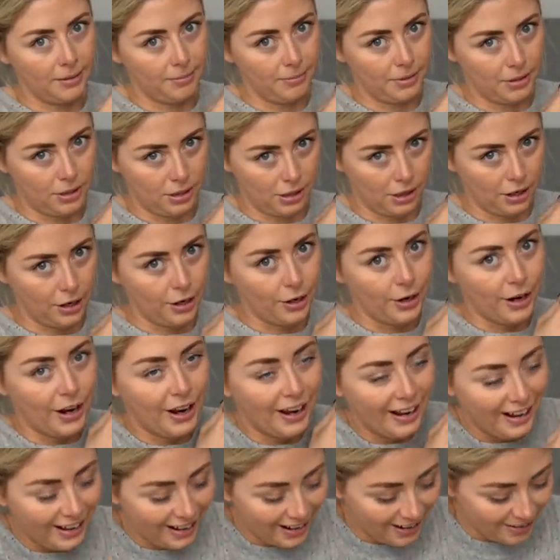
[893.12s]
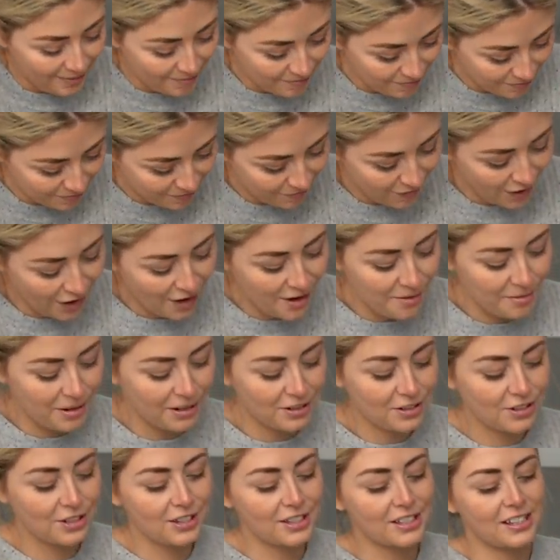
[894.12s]
number two, very
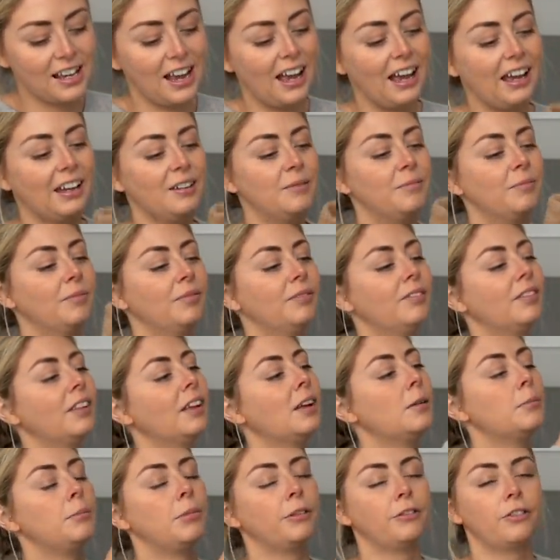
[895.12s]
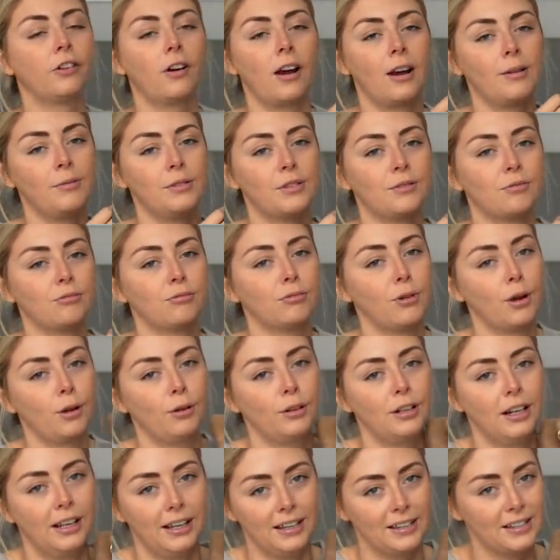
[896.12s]
much the same. before I was
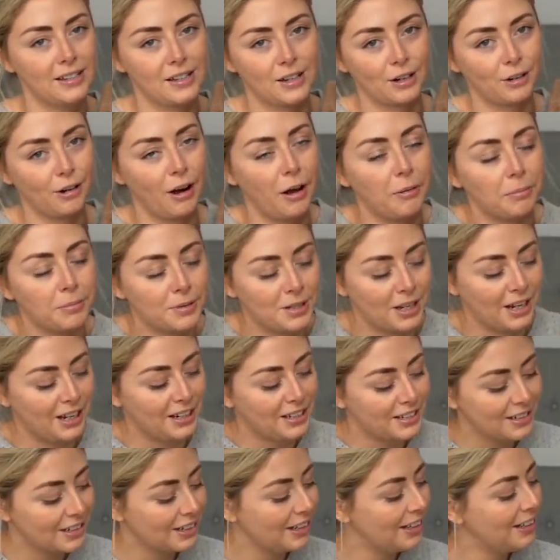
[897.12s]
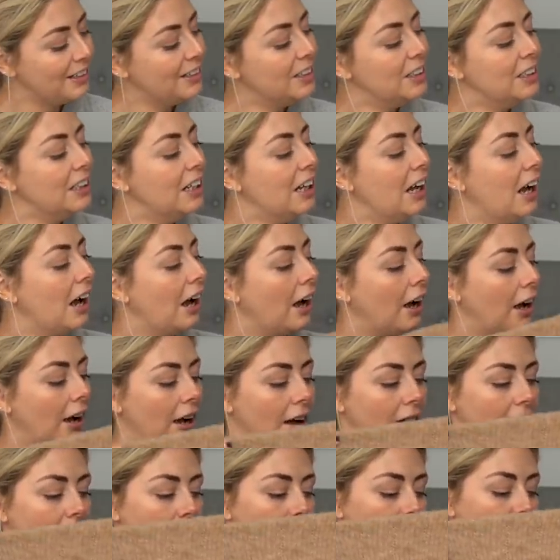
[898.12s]
rudely interrupted.
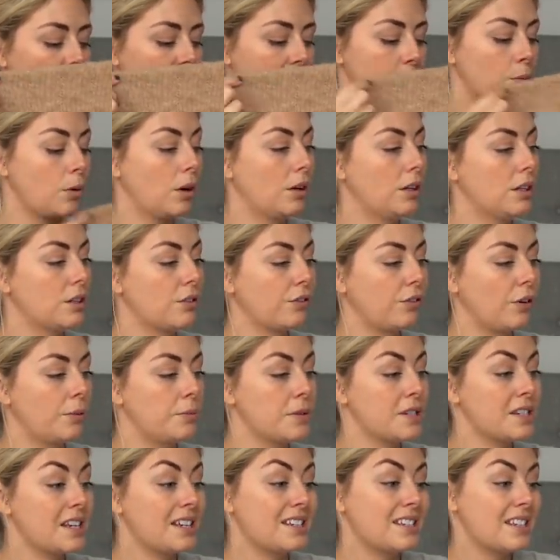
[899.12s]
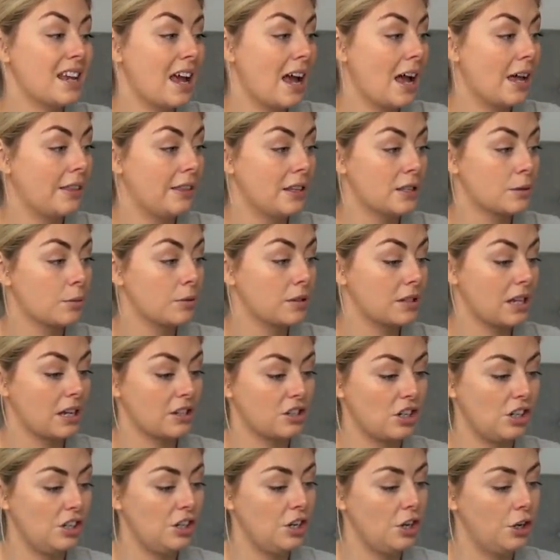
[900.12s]
This one is from Suzanne. This one's
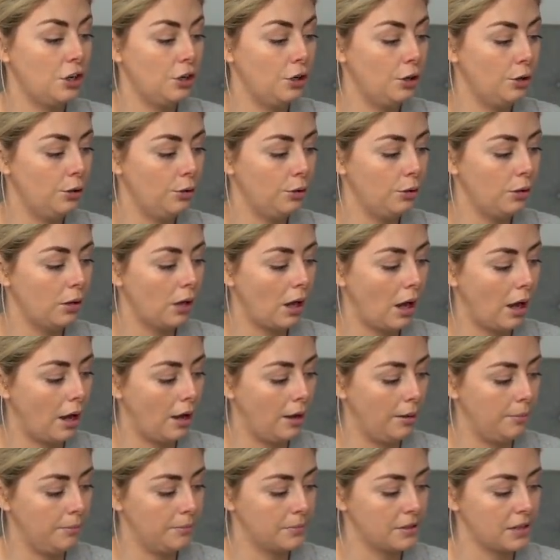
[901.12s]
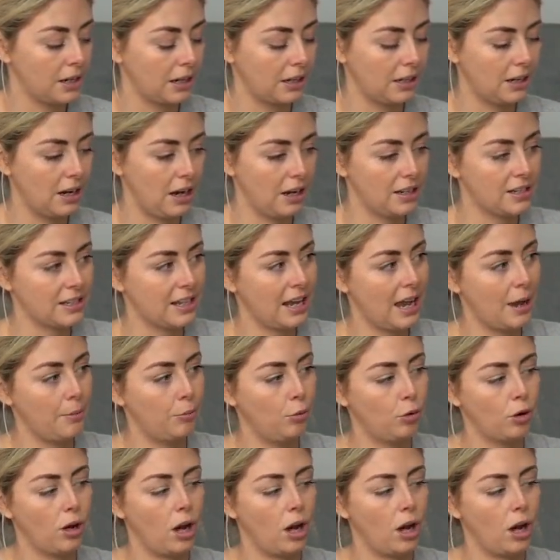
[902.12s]
actually new. It's like a nice camel